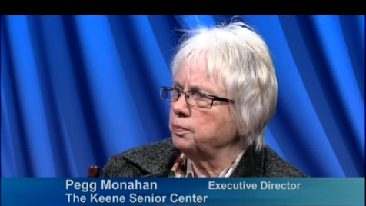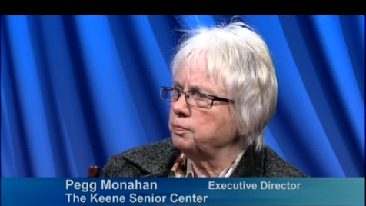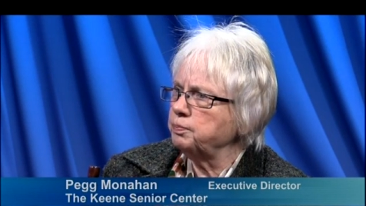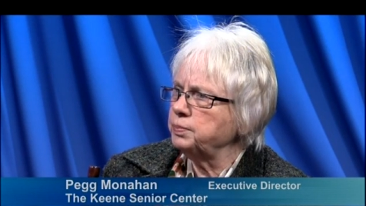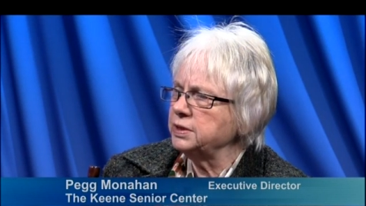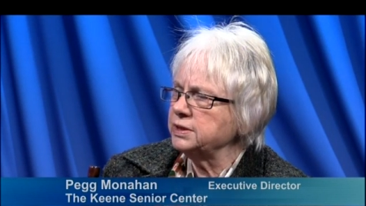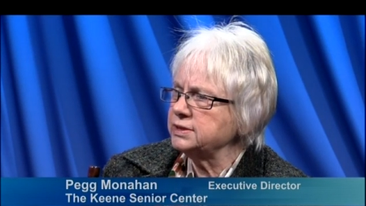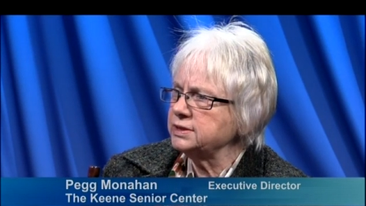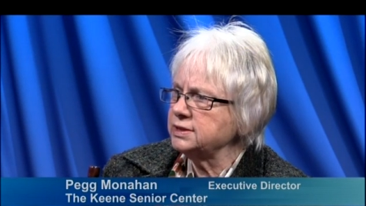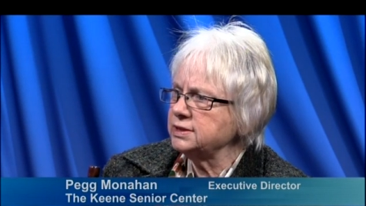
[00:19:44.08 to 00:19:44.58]

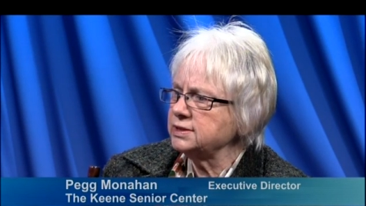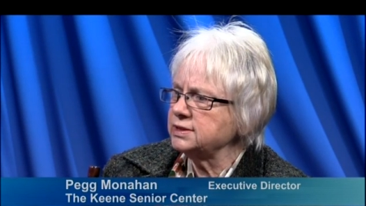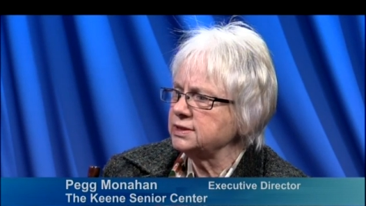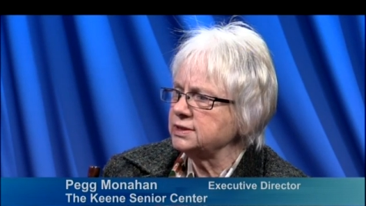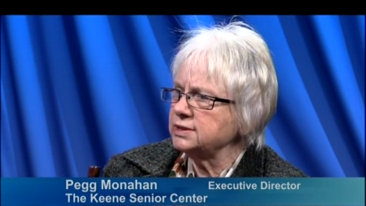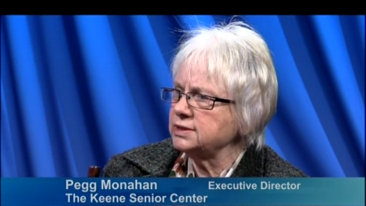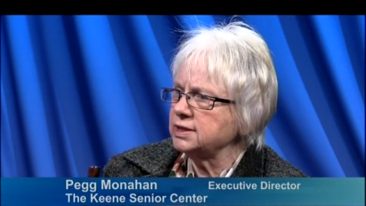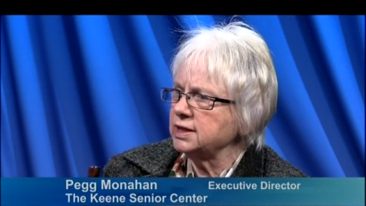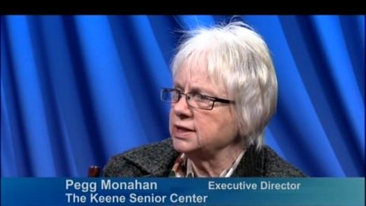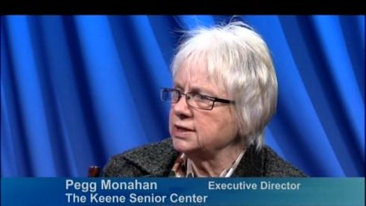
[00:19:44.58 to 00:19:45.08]

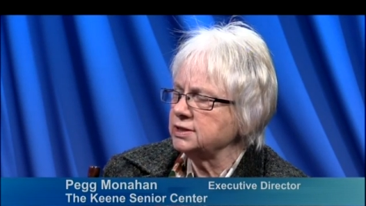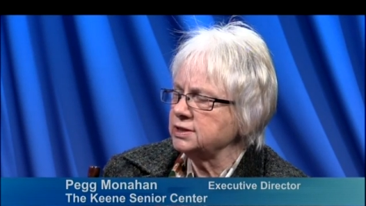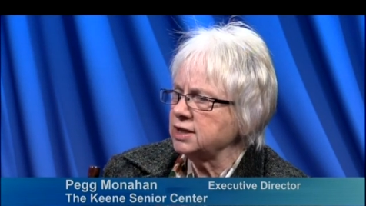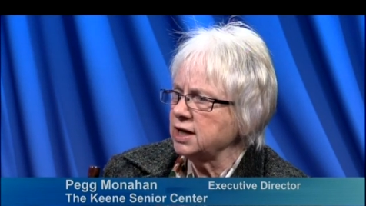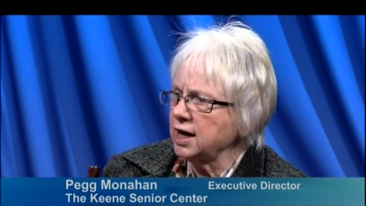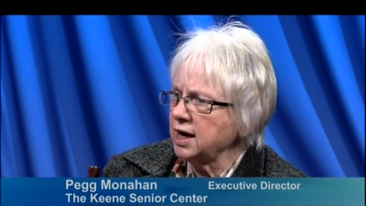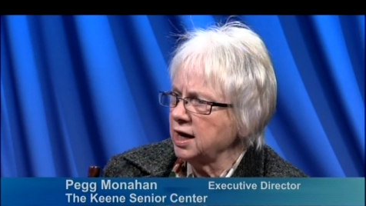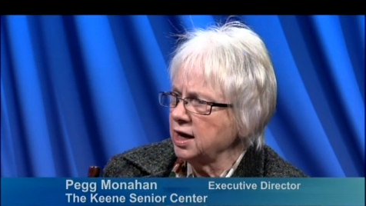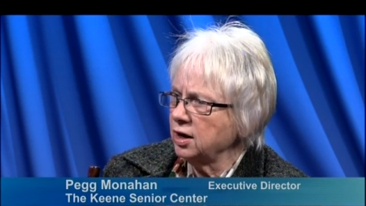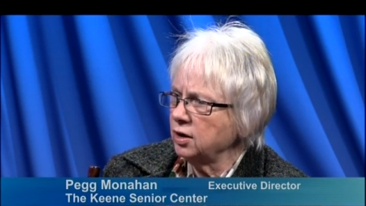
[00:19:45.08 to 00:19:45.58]
businesses in
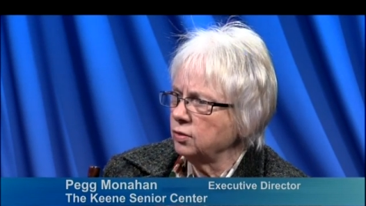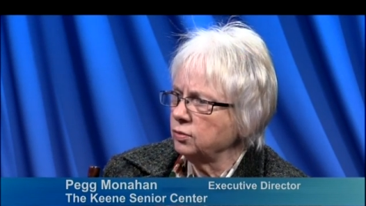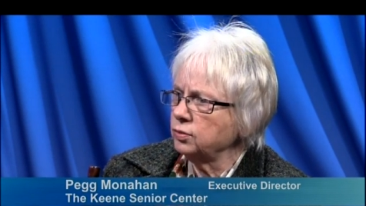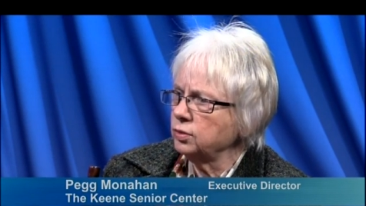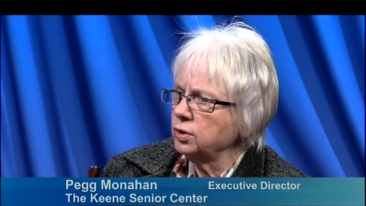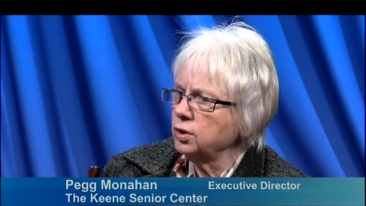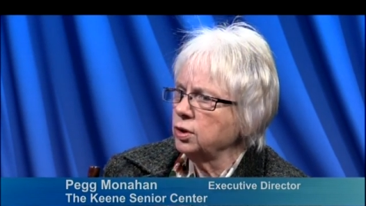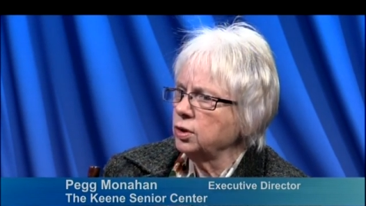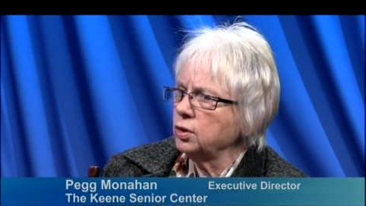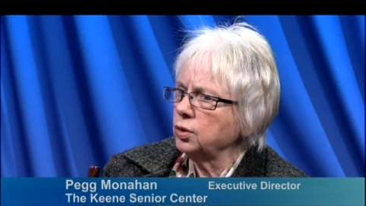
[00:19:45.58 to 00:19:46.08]
town
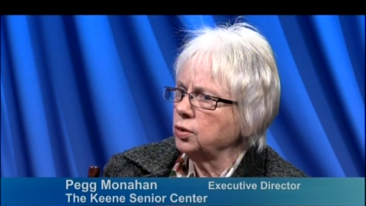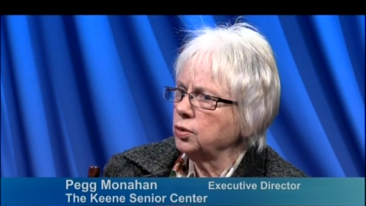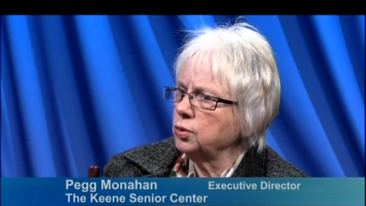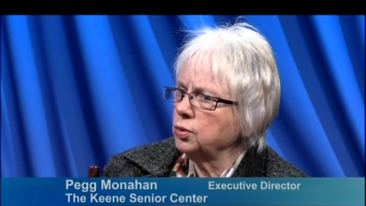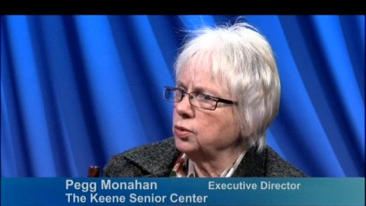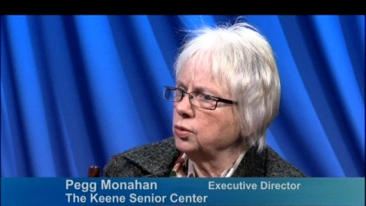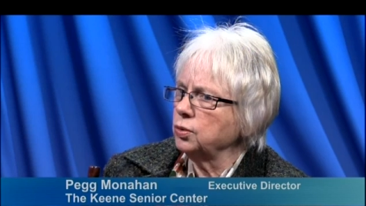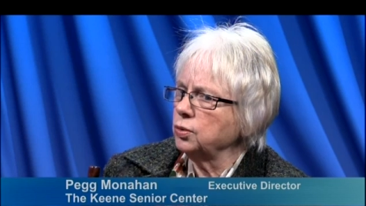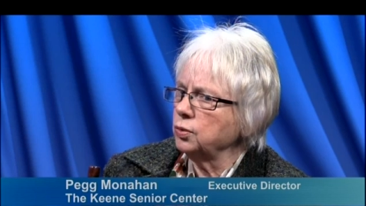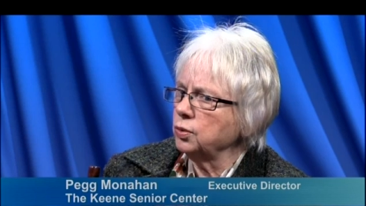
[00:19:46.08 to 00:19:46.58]

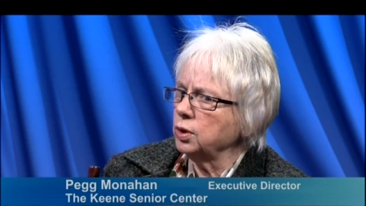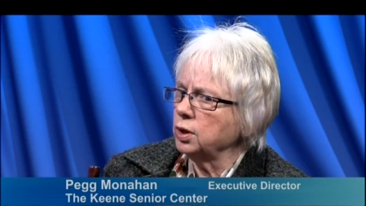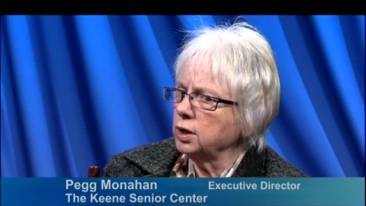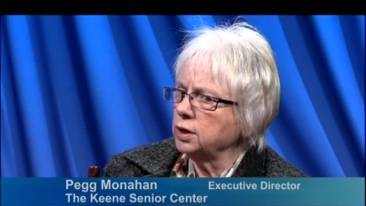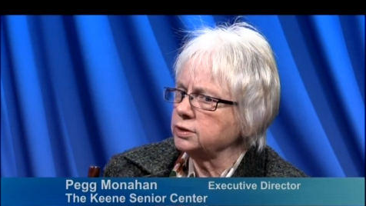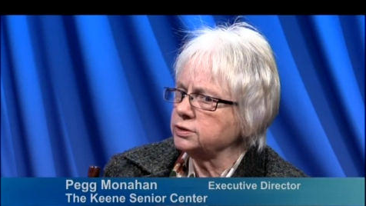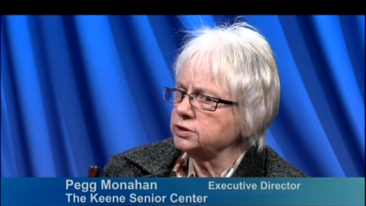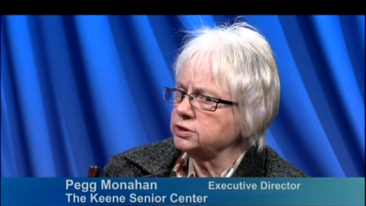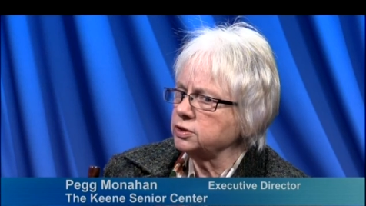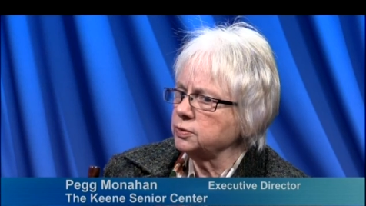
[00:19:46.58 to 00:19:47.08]
who
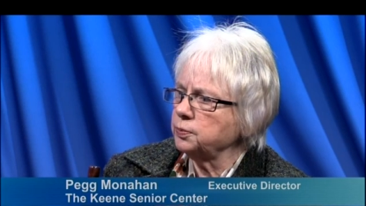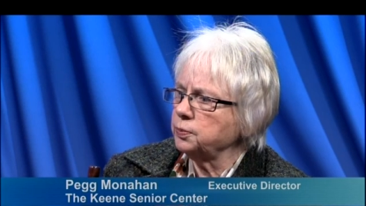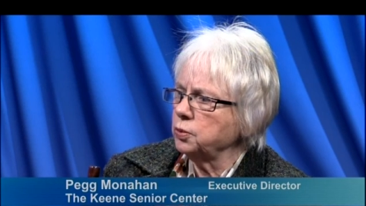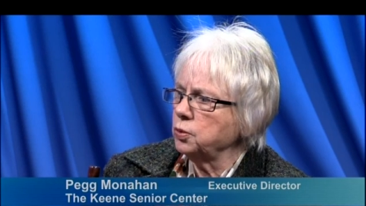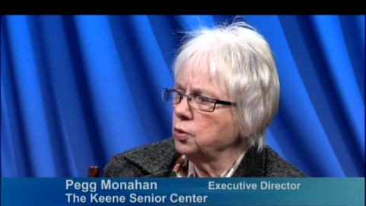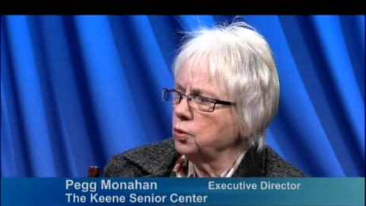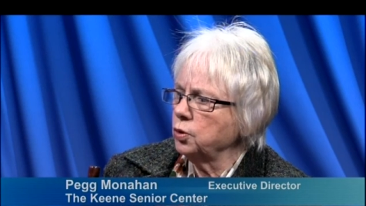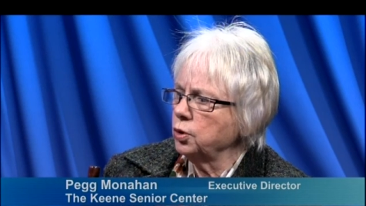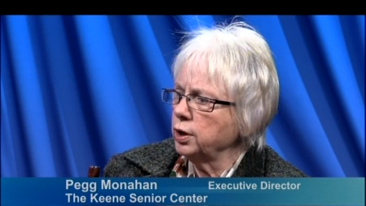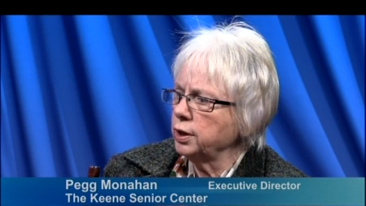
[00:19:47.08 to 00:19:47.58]

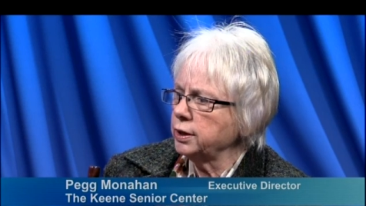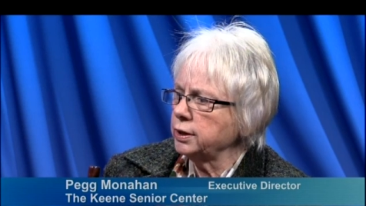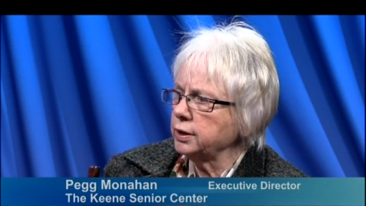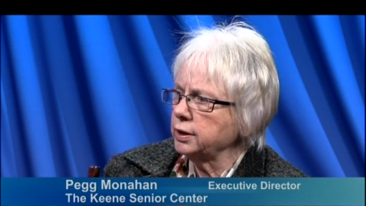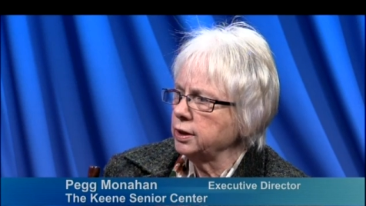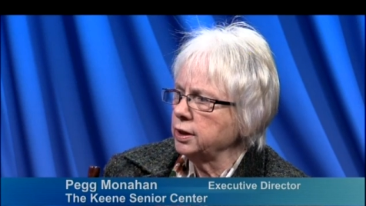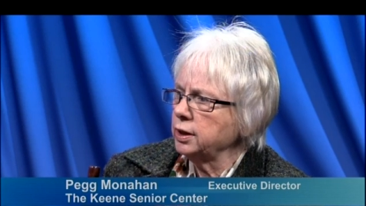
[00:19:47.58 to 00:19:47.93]
support